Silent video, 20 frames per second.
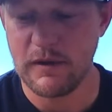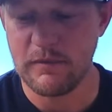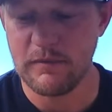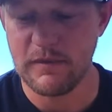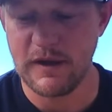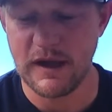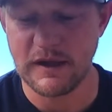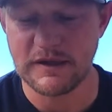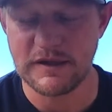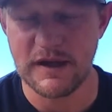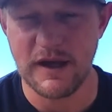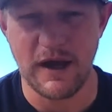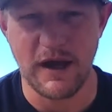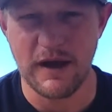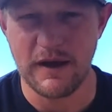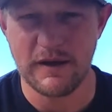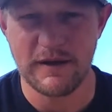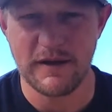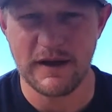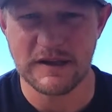That's
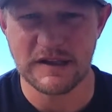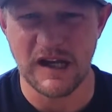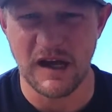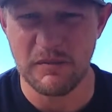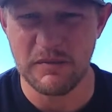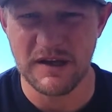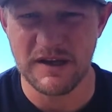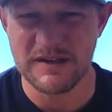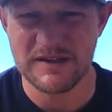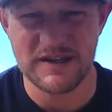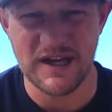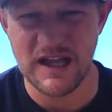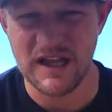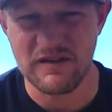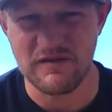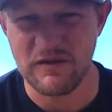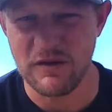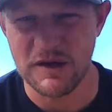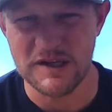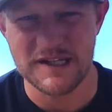not being
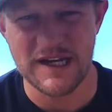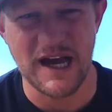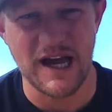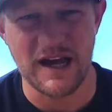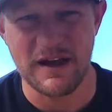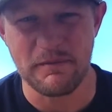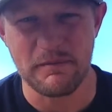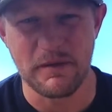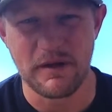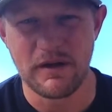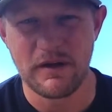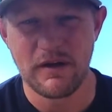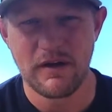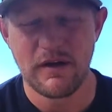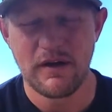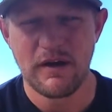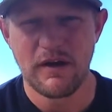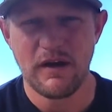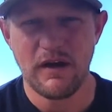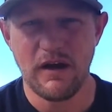silent for a time.
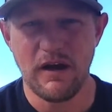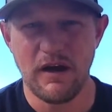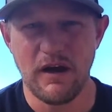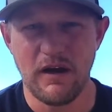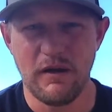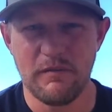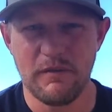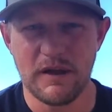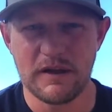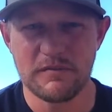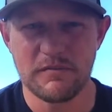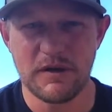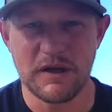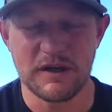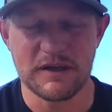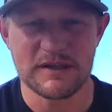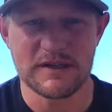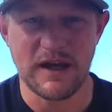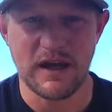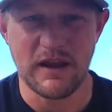That's
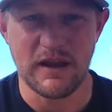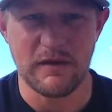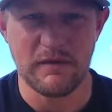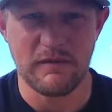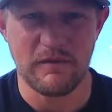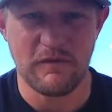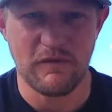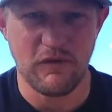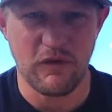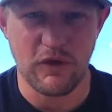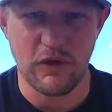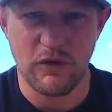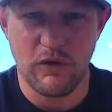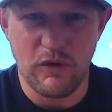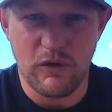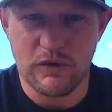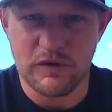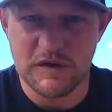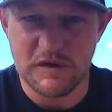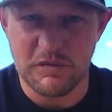being silent for your
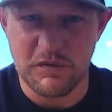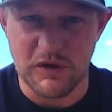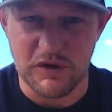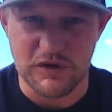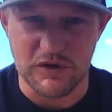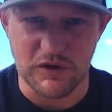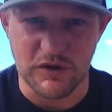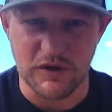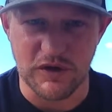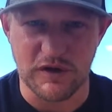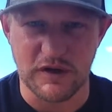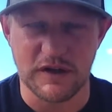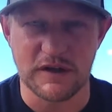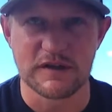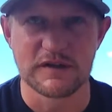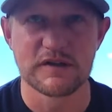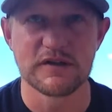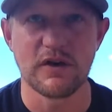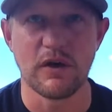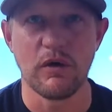own spiritual
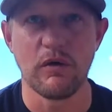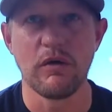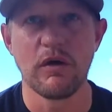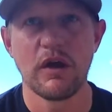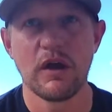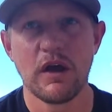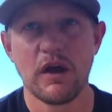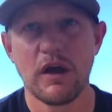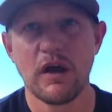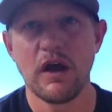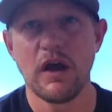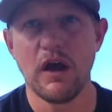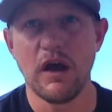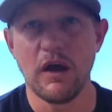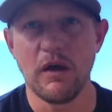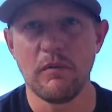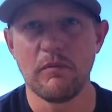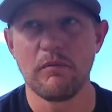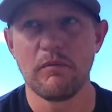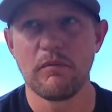goodness. So, I